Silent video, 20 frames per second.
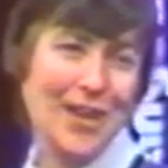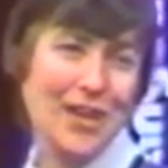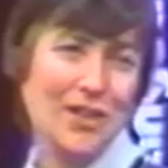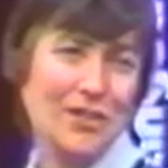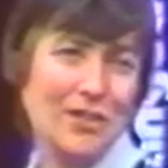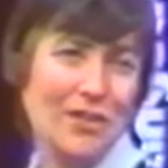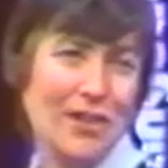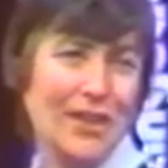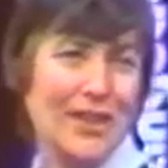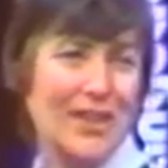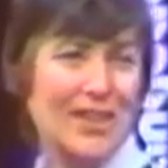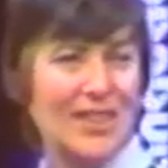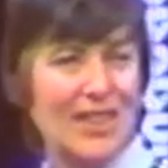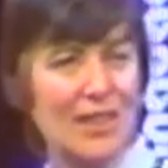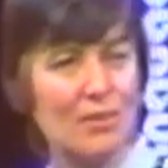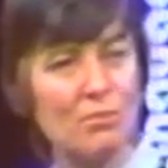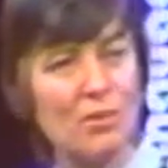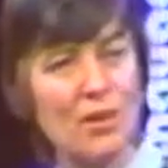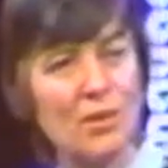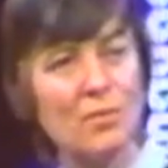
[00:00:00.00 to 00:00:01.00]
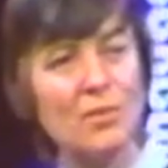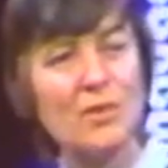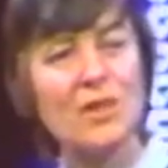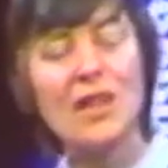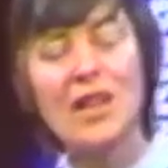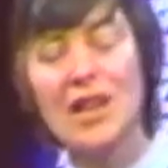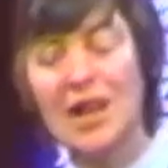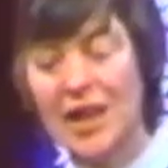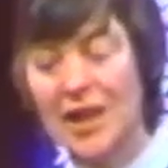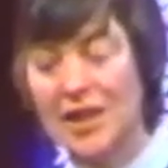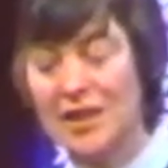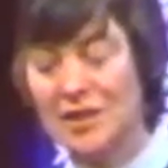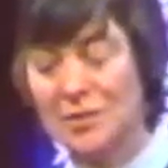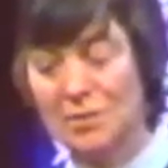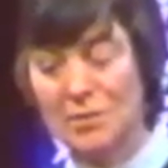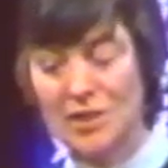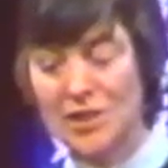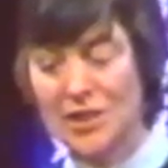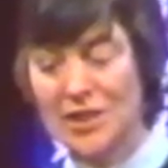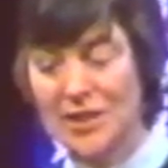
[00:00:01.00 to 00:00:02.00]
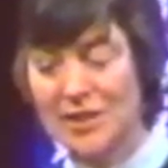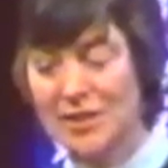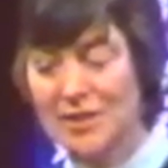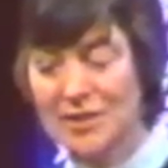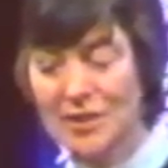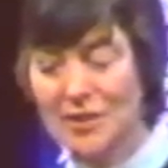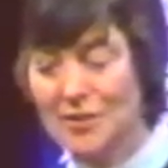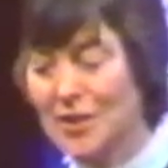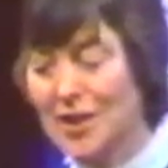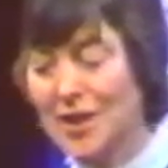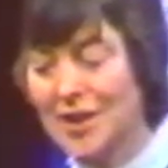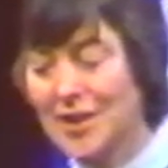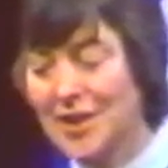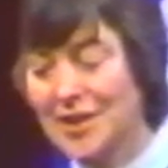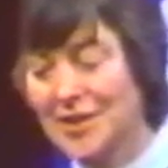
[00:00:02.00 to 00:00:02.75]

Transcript: So I think that people, and especially in this country, I,